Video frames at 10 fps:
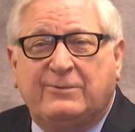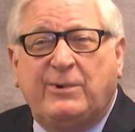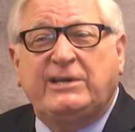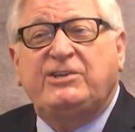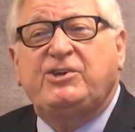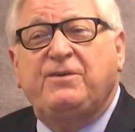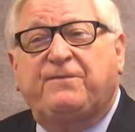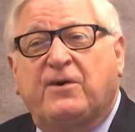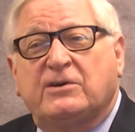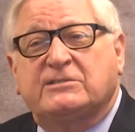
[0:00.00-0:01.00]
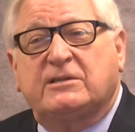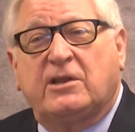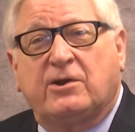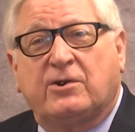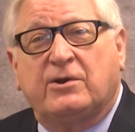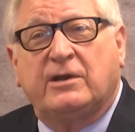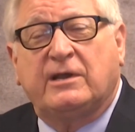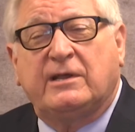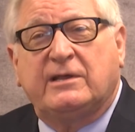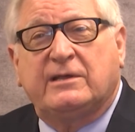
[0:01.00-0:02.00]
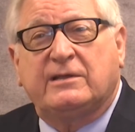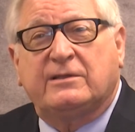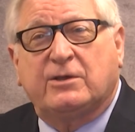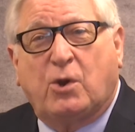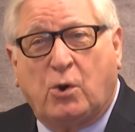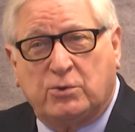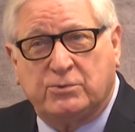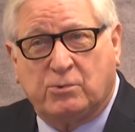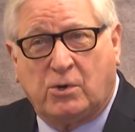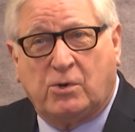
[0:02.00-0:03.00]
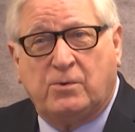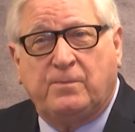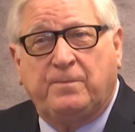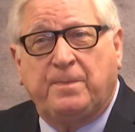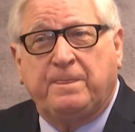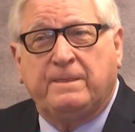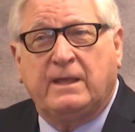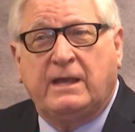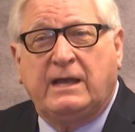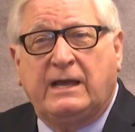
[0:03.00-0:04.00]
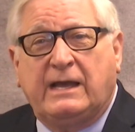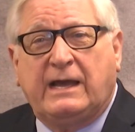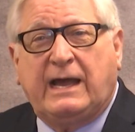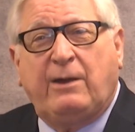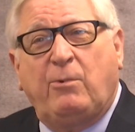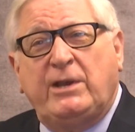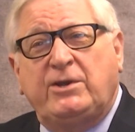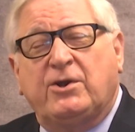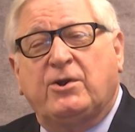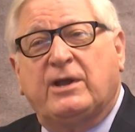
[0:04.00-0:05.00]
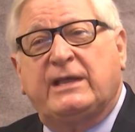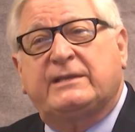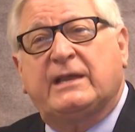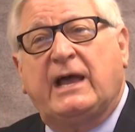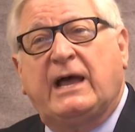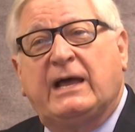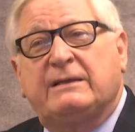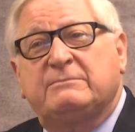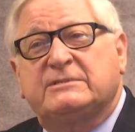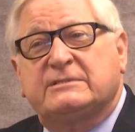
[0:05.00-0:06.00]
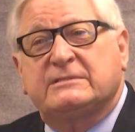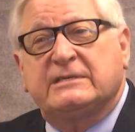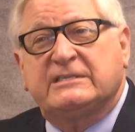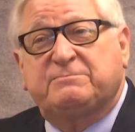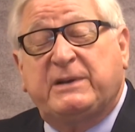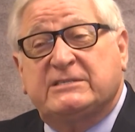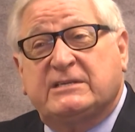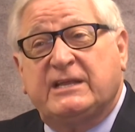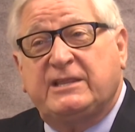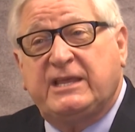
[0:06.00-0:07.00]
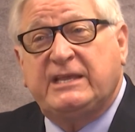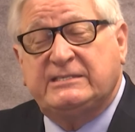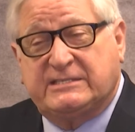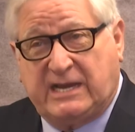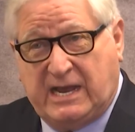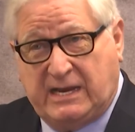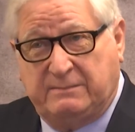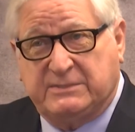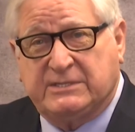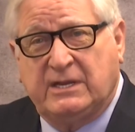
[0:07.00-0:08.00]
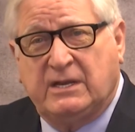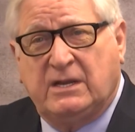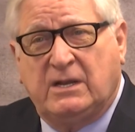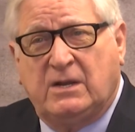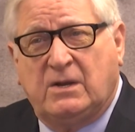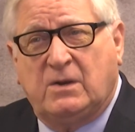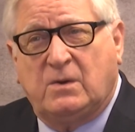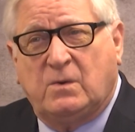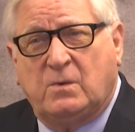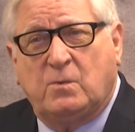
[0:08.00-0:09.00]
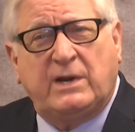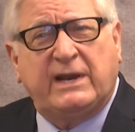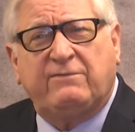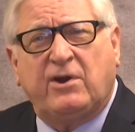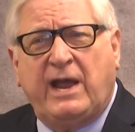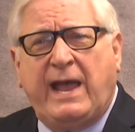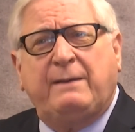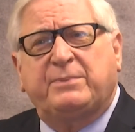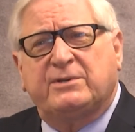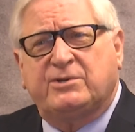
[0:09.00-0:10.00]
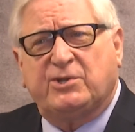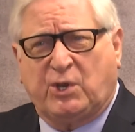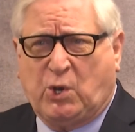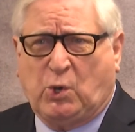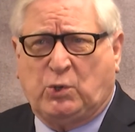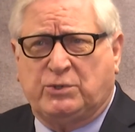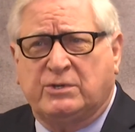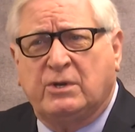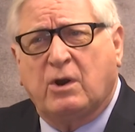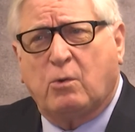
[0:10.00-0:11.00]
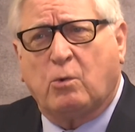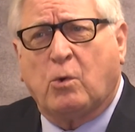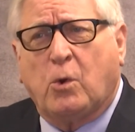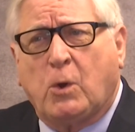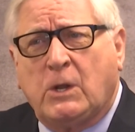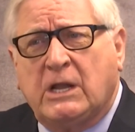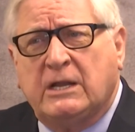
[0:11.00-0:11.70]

When did you first learn the Golden Rule? I wonder at times, especially these times, whatever happened to the Golden Rule?